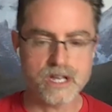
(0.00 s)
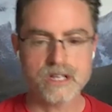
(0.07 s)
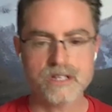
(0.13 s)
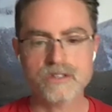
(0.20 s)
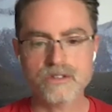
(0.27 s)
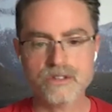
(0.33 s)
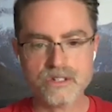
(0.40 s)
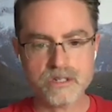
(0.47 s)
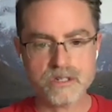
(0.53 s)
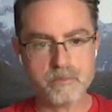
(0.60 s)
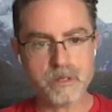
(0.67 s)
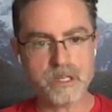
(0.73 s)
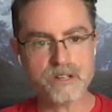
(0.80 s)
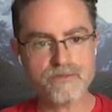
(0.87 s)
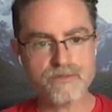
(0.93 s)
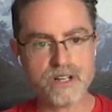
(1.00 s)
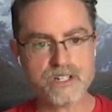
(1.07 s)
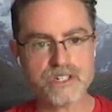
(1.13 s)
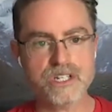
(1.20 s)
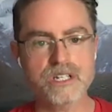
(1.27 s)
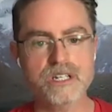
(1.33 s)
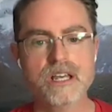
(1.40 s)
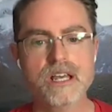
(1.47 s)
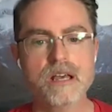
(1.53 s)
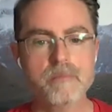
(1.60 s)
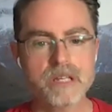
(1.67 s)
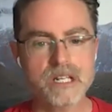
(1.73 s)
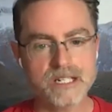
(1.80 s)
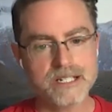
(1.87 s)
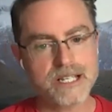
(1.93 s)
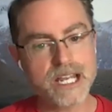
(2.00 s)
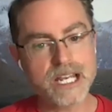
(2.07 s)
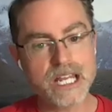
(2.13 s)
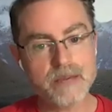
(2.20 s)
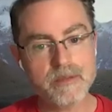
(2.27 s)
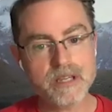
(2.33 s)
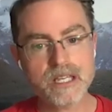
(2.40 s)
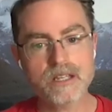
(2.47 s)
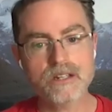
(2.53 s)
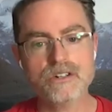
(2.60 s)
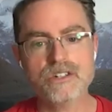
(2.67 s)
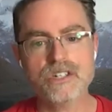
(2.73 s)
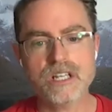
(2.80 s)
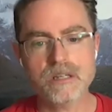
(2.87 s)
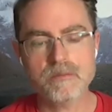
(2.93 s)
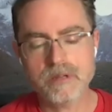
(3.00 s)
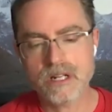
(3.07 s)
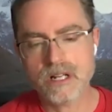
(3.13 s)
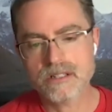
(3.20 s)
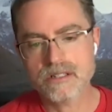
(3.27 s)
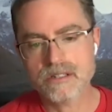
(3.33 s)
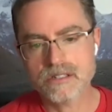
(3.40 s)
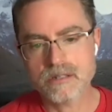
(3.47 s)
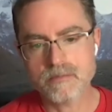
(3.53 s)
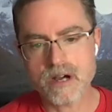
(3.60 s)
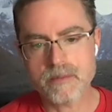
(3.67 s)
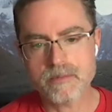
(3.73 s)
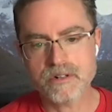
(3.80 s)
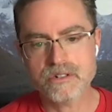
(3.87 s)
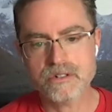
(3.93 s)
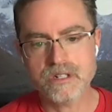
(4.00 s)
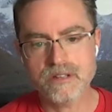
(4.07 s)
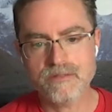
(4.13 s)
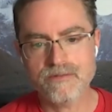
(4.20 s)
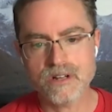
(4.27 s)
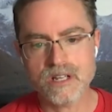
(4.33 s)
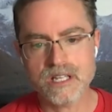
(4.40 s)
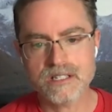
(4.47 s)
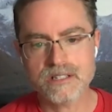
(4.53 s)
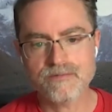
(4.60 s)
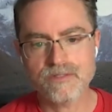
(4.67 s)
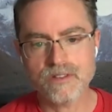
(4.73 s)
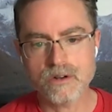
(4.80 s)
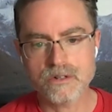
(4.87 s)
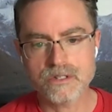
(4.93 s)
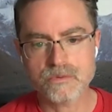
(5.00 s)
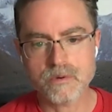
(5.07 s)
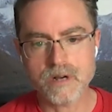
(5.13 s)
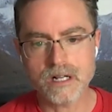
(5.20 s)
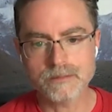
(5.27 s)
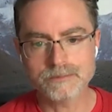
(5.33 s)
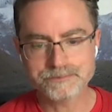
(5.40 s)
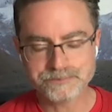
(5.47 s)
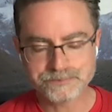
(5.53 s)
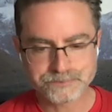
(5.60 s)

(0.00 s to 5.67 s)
So there's a bit of friction, bit of dynamic energy, but also some opportunity for ease and flow as well.